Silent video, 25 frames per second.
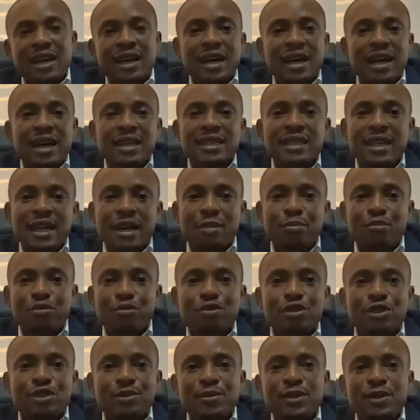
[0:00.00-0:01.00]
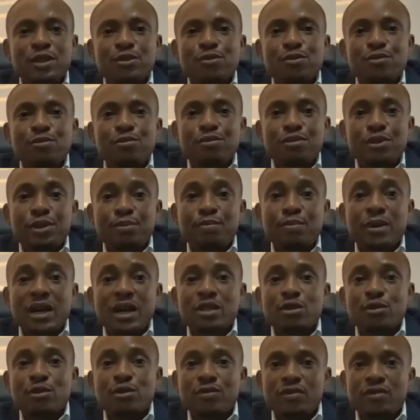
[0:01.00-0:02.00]
and they approach me to be
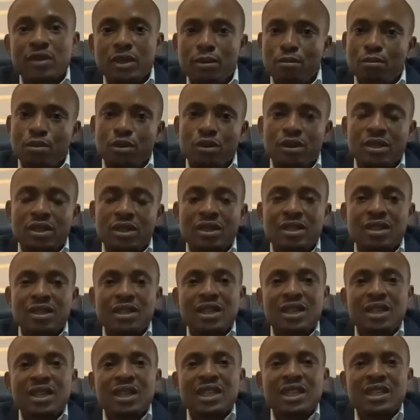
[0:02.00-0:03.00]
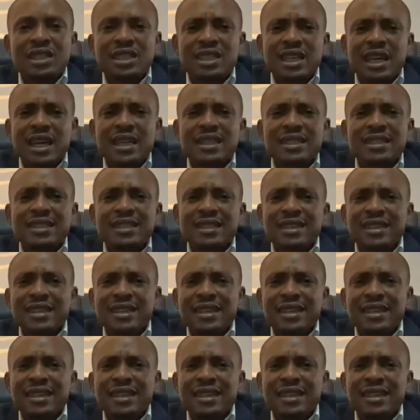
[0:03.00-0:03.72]
part of the board. Yes,